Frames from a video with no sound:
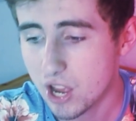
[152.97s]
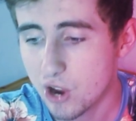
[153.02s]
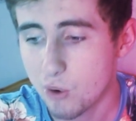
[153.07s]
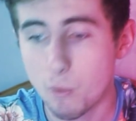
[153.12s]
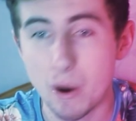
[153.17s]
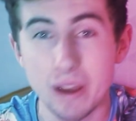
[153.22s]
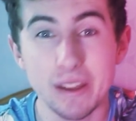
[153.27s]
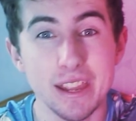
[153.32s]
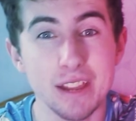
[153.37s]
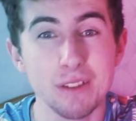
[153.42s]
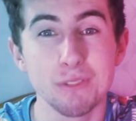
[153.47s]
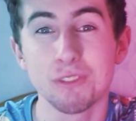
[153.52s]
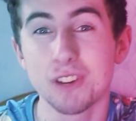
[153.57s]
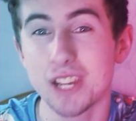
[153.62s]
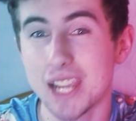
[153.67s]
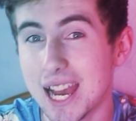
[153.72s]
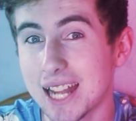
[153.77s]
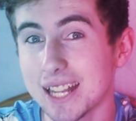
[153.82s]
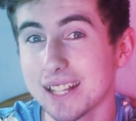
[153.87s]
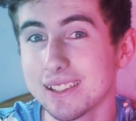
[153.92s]
when in
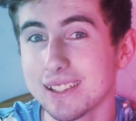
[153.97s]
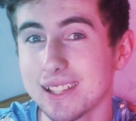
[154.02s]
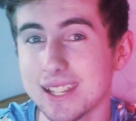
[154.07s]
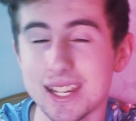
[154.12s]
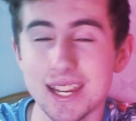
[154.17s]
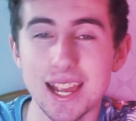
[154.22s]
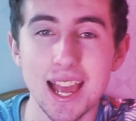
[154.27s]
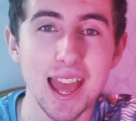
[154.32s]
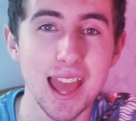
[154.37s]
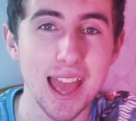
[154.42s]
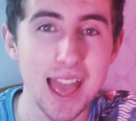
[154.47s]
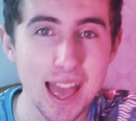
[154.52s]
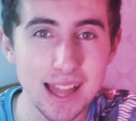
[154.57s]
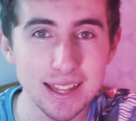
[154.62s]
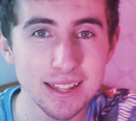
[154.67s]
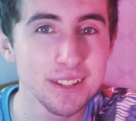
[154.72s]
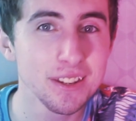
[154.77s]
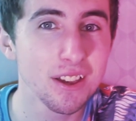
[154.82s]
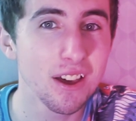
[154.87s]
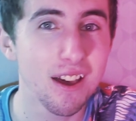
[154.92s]
reality,
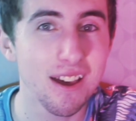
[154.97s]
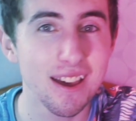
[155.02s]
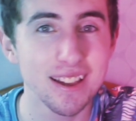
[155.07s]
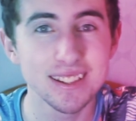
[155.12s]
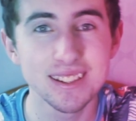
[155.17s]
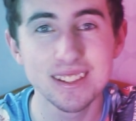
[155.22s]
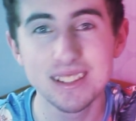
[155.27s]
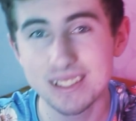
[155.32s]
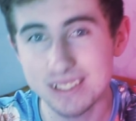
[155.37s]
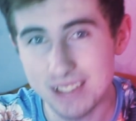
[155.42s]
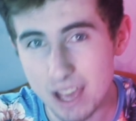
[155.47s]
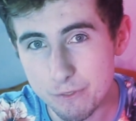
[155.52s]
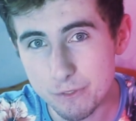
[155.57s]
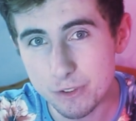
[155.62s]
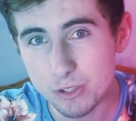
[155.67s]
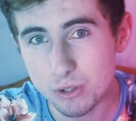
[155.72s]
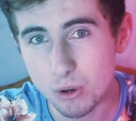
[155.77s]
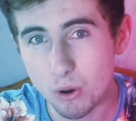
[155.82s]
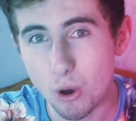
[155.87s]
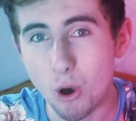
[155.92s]
Eleanor had
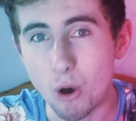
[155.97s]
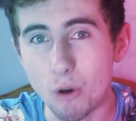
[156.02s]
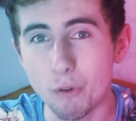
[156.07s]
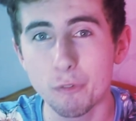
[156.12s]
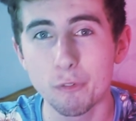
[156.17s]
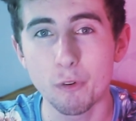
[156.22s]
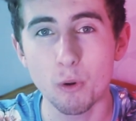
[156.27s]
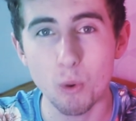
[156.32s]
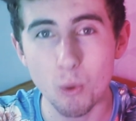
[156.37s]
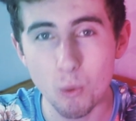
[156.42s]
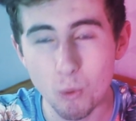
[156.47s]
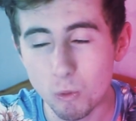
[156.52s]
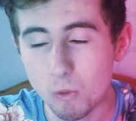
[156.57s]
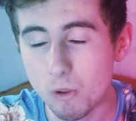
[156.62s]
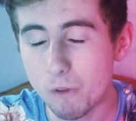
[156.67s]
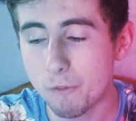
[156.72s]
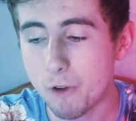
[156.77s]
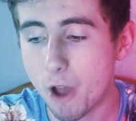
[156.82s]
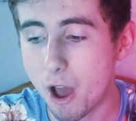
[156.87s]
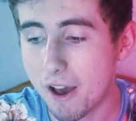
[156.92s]
severed off all
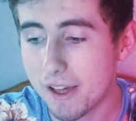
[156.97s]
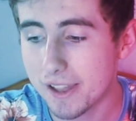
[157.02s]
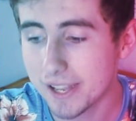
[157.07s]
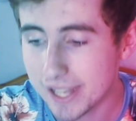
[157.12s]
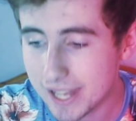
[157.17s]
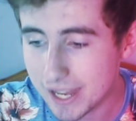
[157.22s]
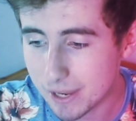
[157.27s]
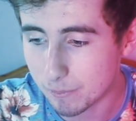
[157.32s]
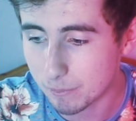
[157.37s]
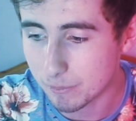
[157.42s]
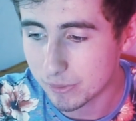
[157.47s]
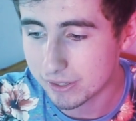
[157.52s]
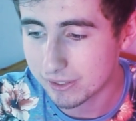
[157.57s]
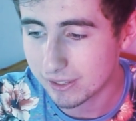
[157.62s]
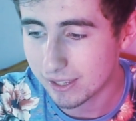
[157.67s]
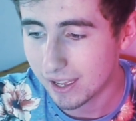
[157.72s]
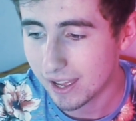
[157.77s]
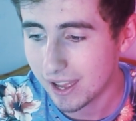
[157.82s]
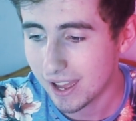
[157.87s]
of her limbs